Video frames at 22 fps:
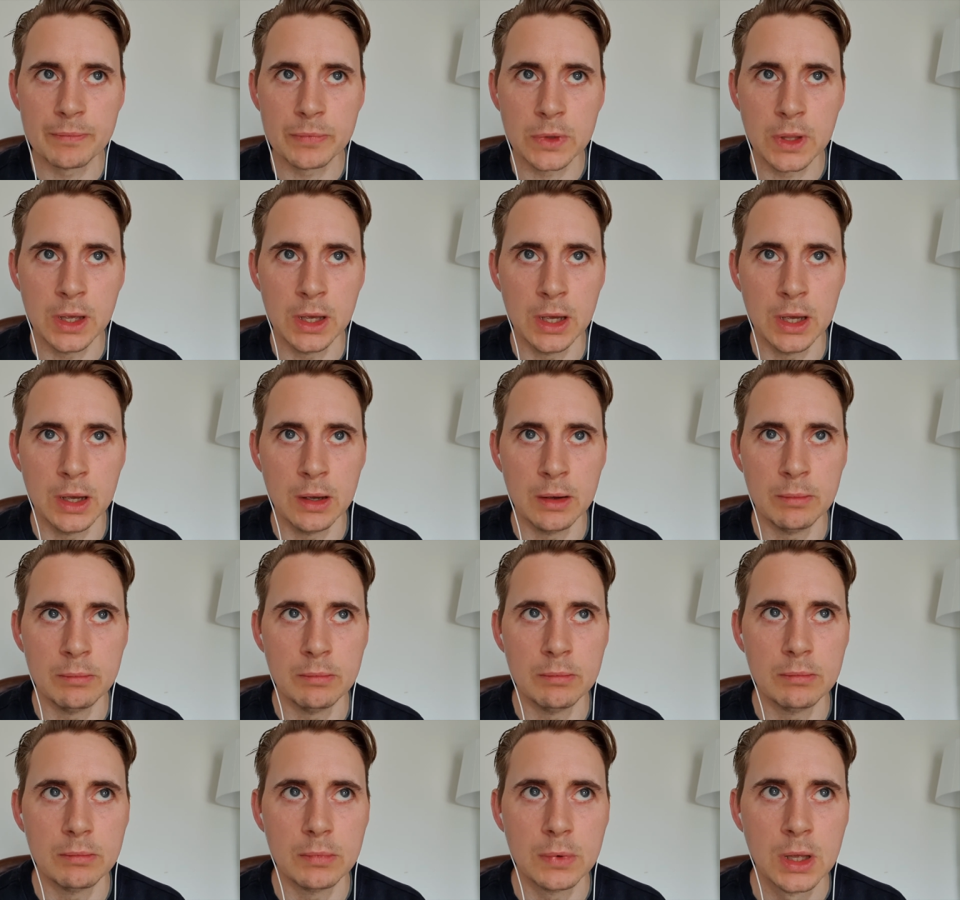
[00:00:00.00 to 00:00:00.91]

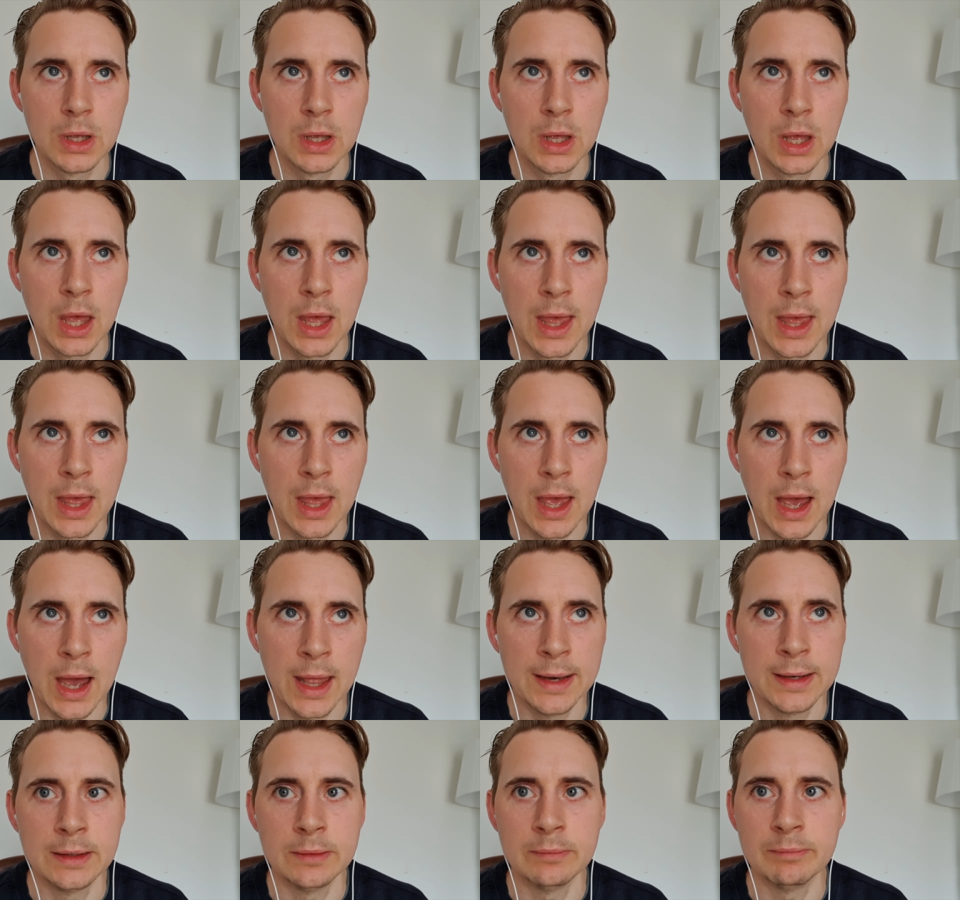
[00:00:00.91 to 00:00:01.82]
Um,
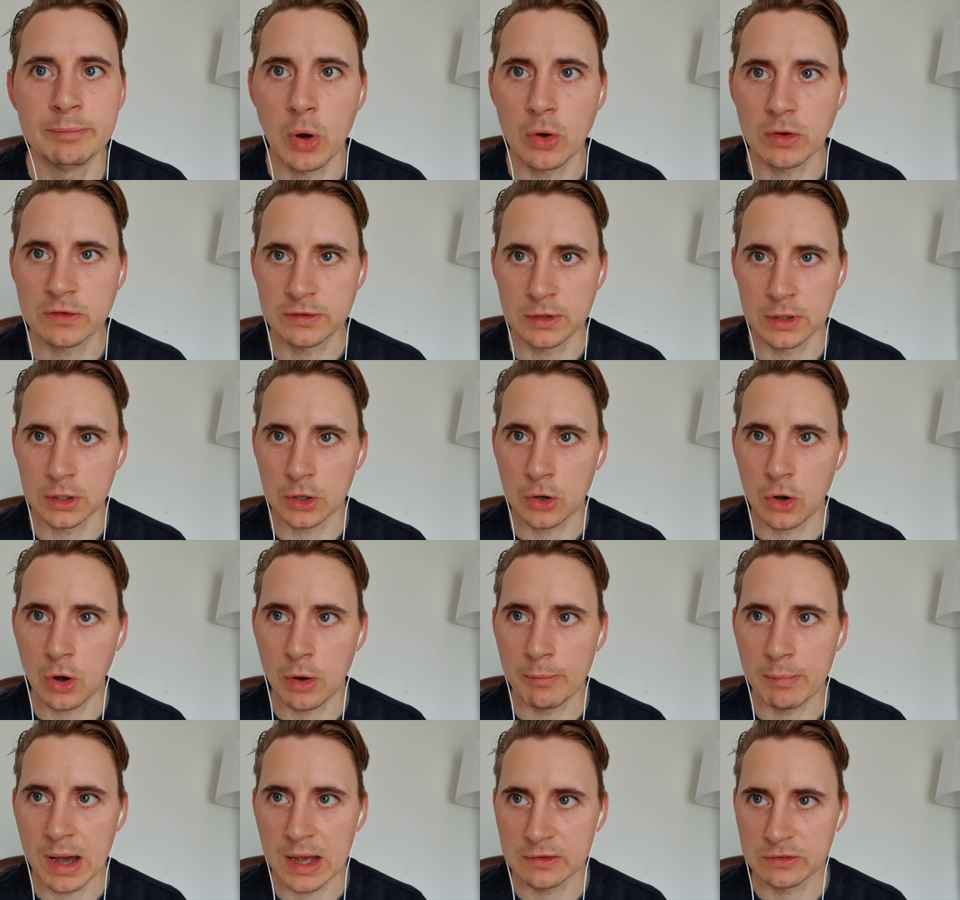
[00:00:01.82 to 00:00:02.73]
and in boxing and
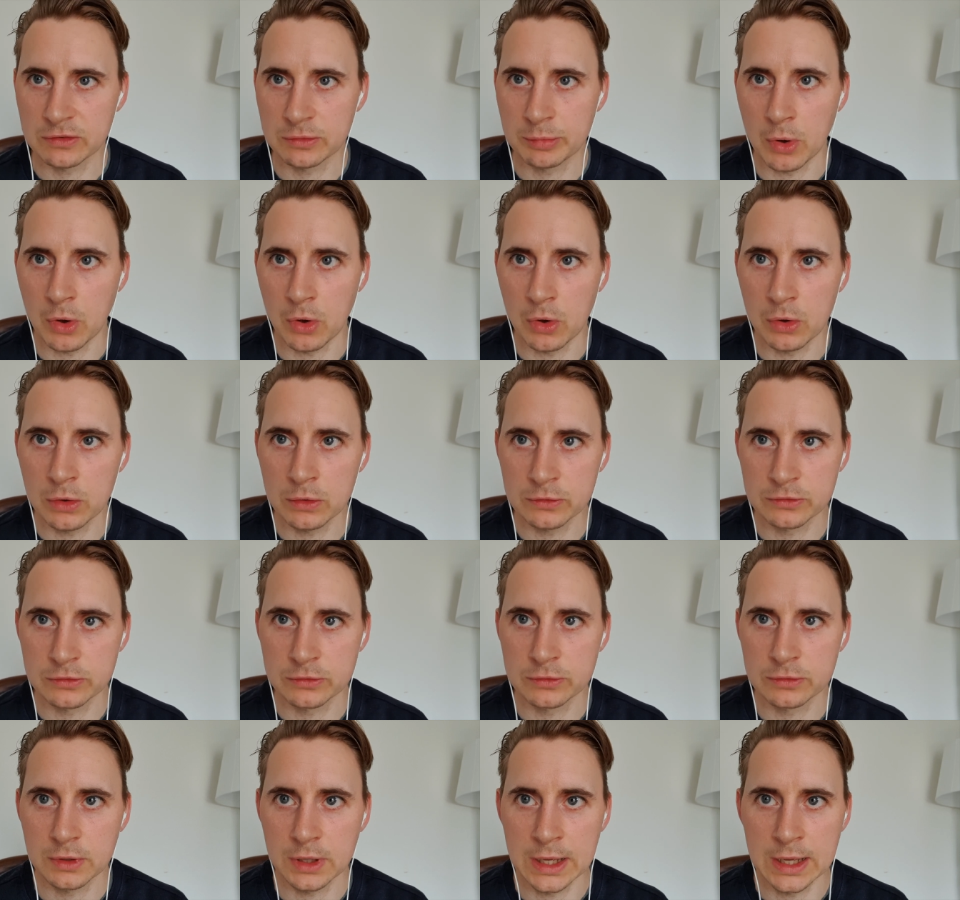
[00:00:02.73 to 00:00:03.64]
combat
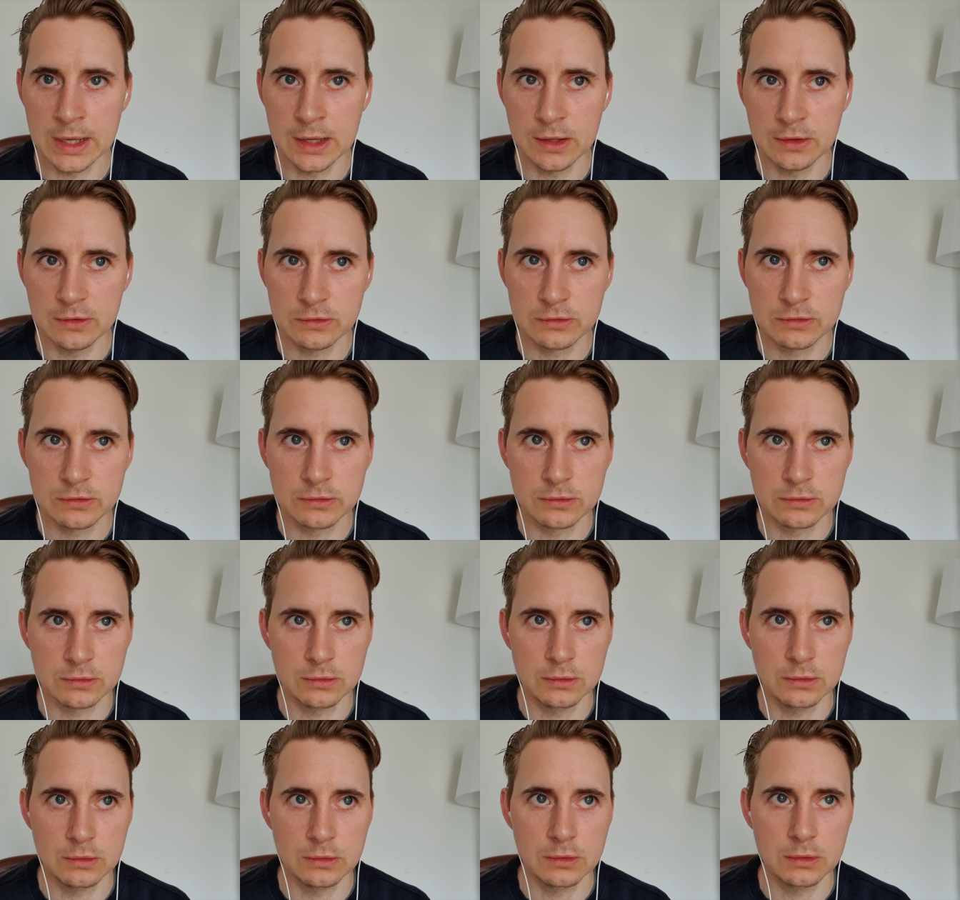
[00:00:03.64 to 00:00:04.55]
sports, it's
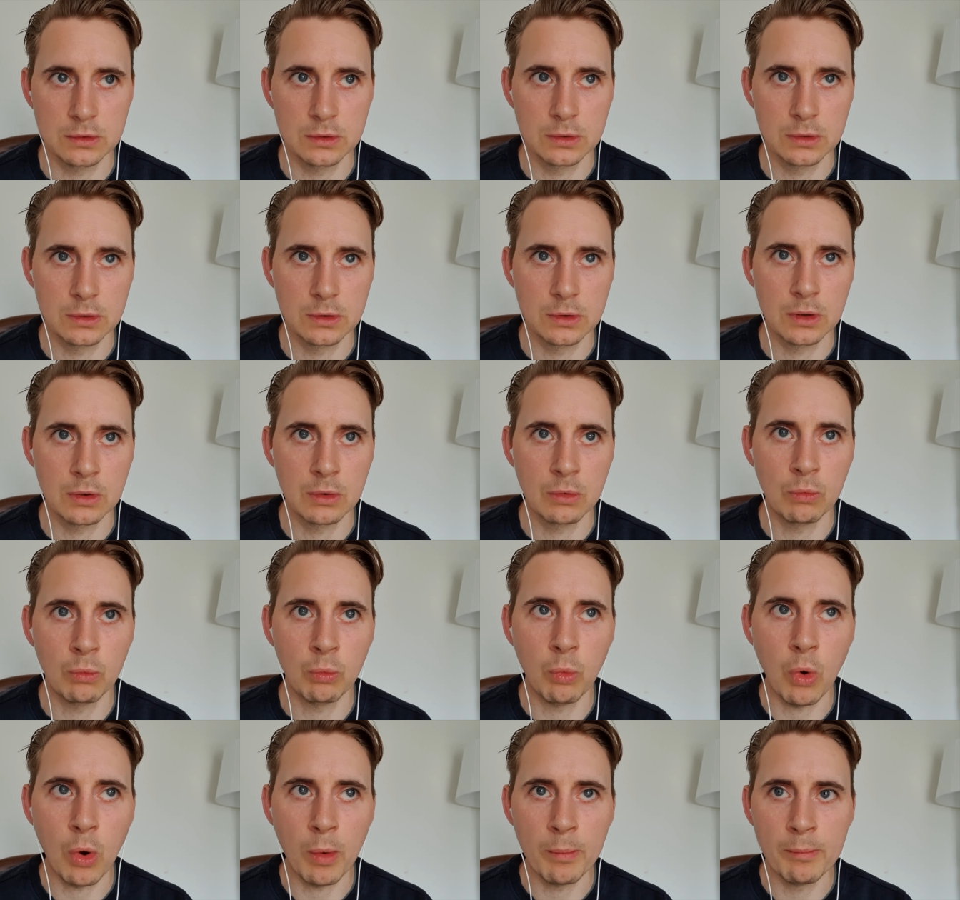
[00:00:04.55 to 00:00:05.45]

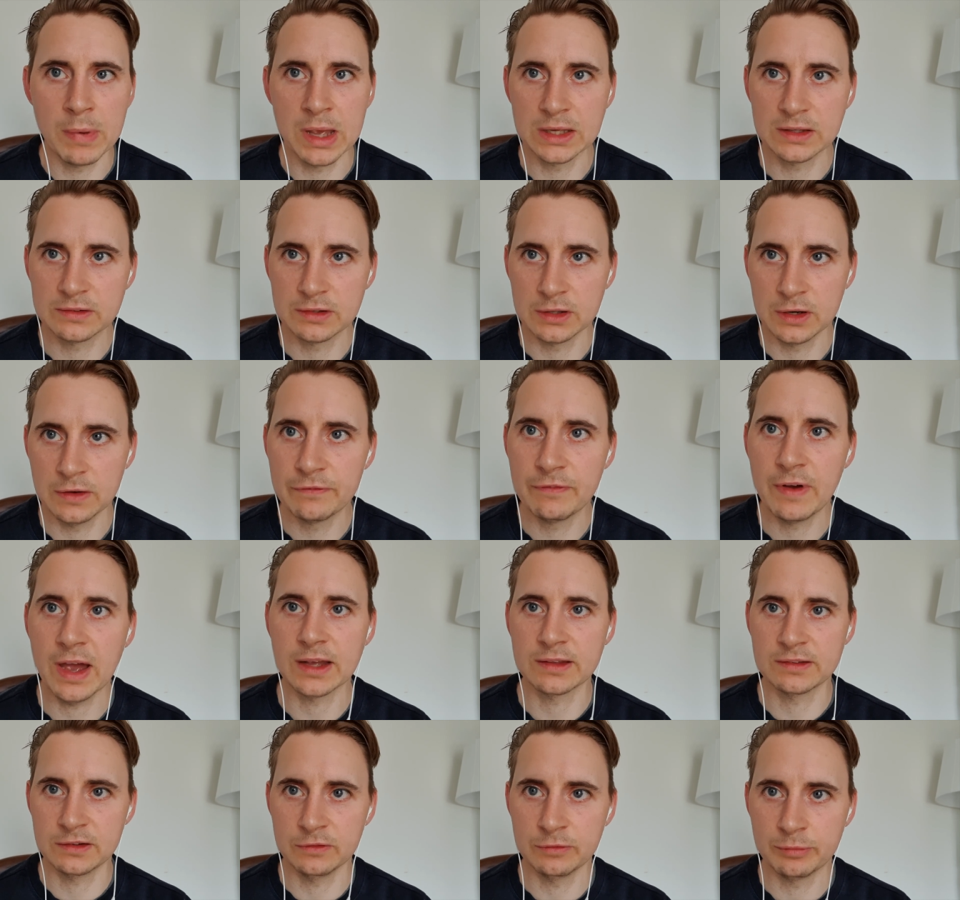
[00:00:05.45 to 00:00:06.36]
what makes an
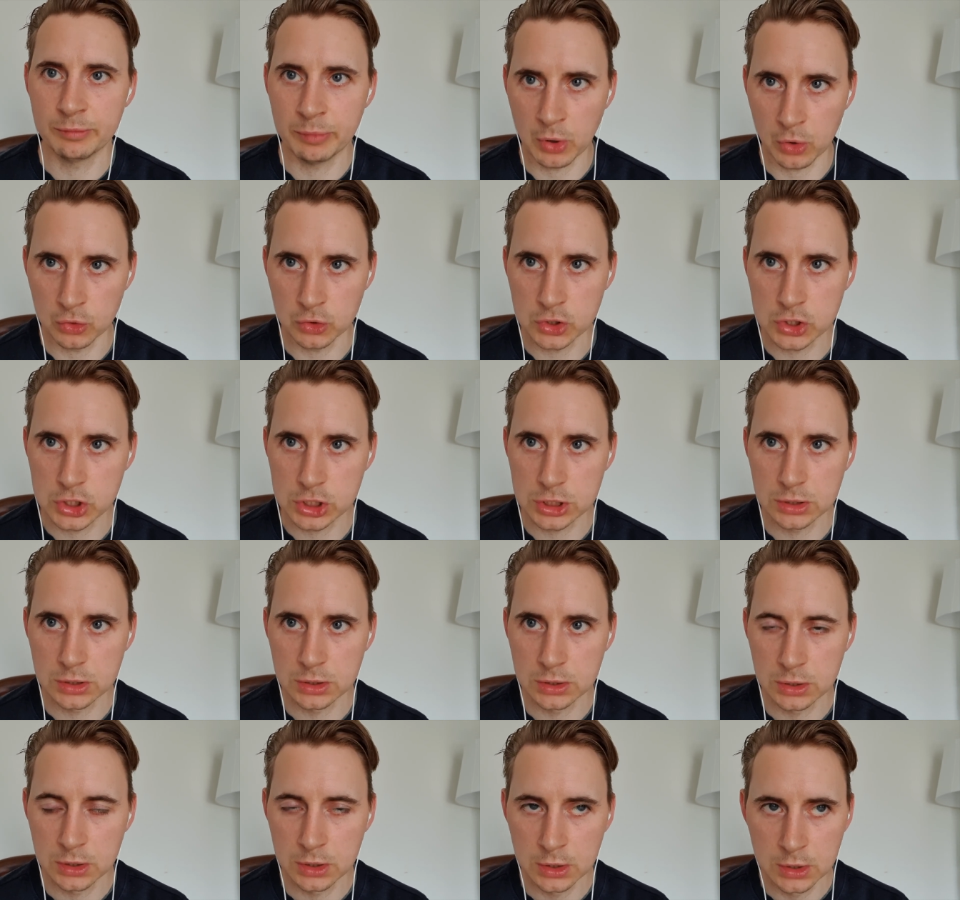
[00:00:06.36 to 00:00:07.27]
effective punch.
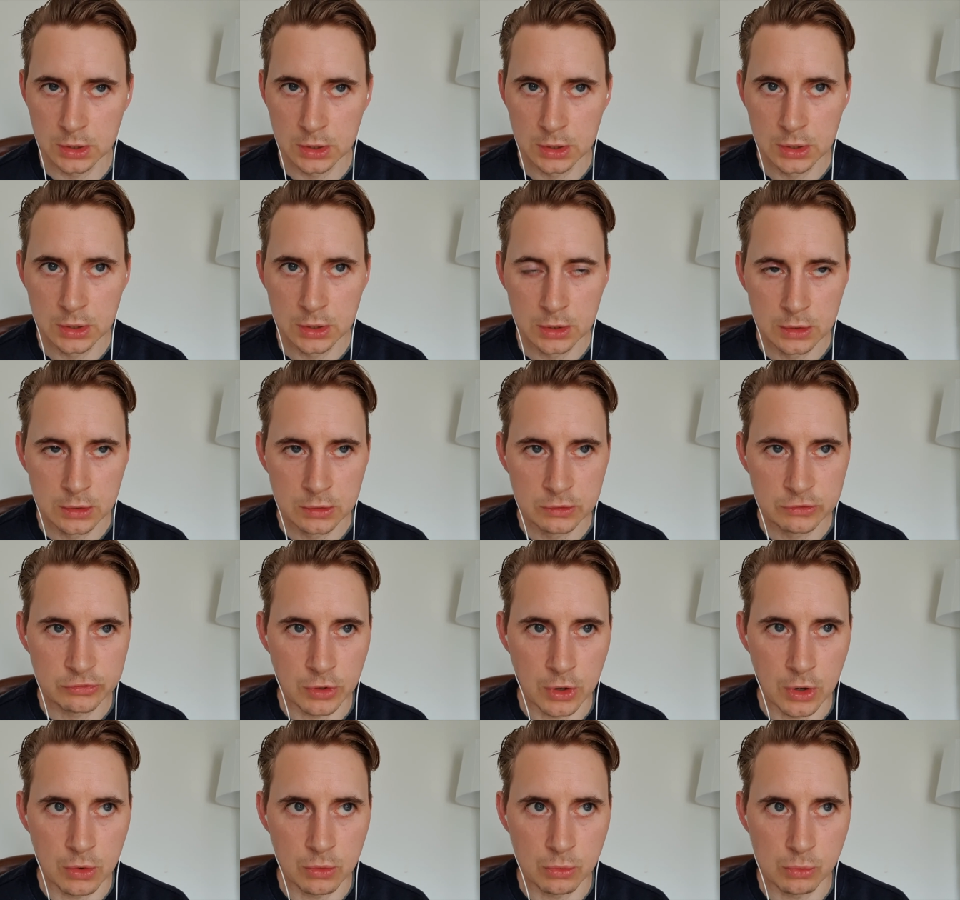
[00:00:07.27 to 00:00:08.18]

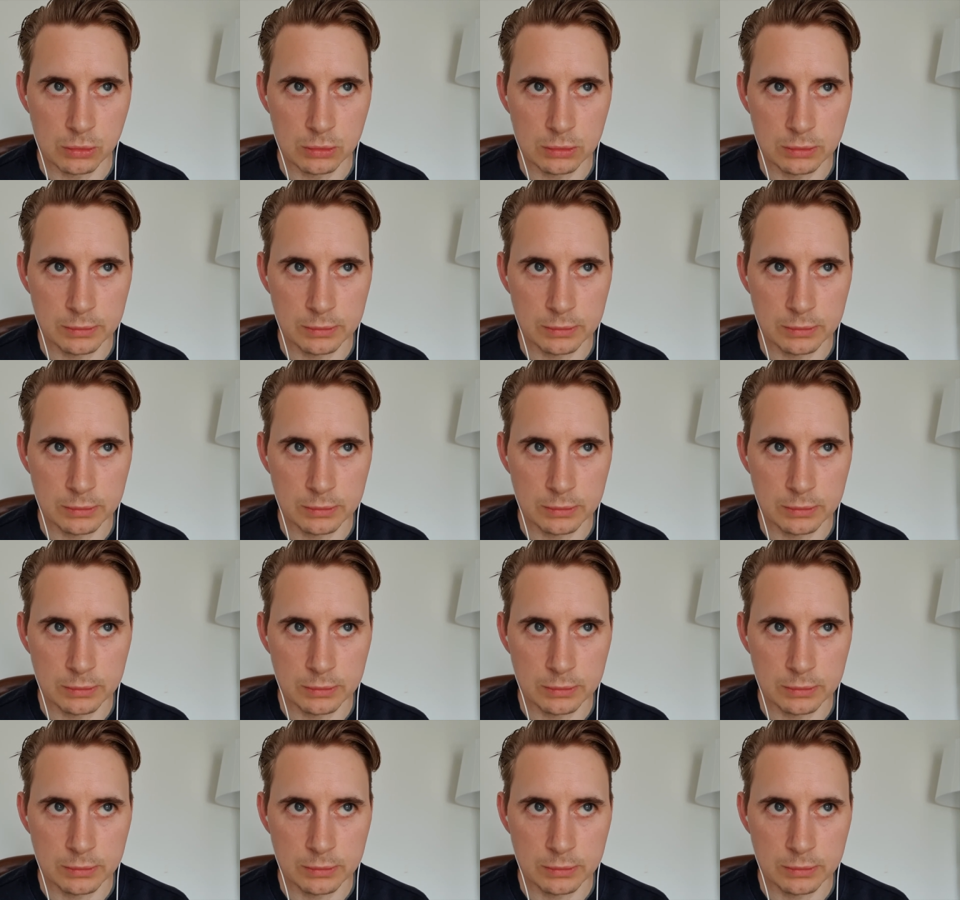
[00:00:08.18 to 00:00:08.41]
So,